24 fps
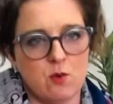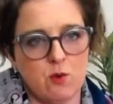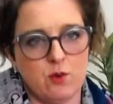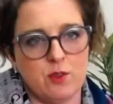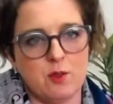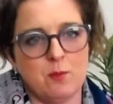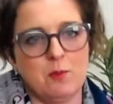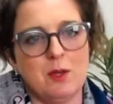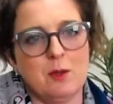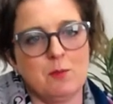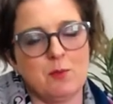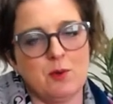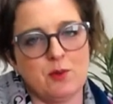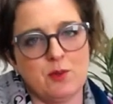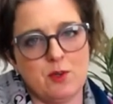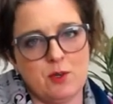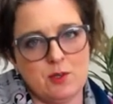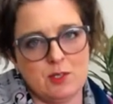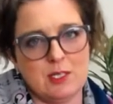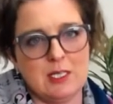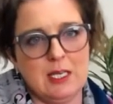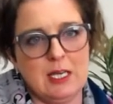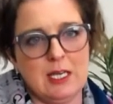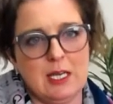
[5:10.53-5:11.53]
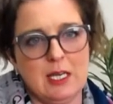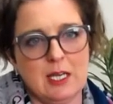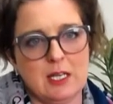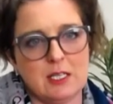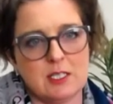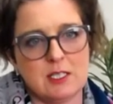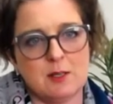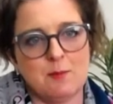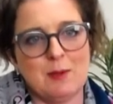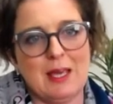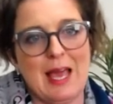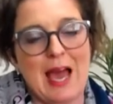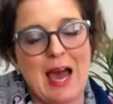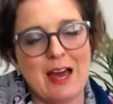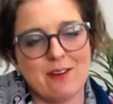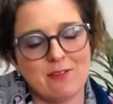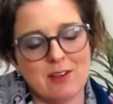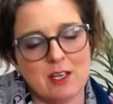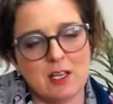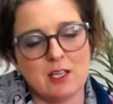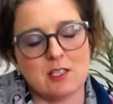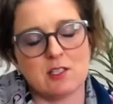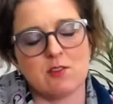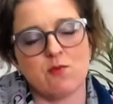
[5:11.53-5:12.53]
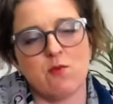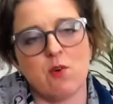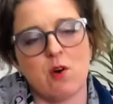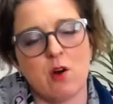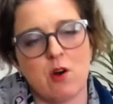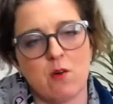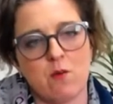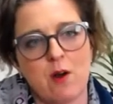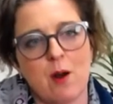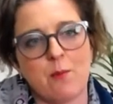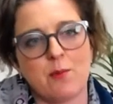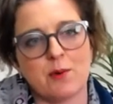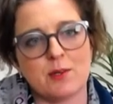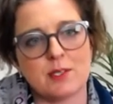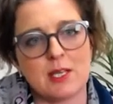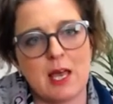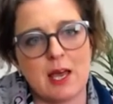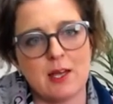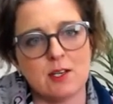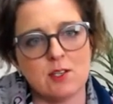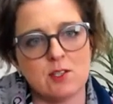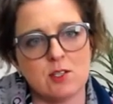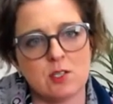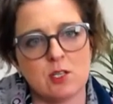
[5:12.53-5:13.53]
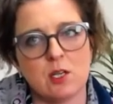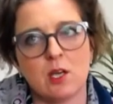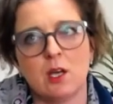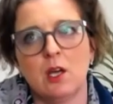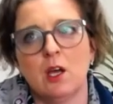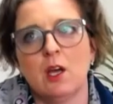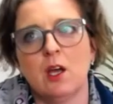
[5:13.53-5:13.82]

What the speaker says: or the people they're seeking to be advocates for or represent.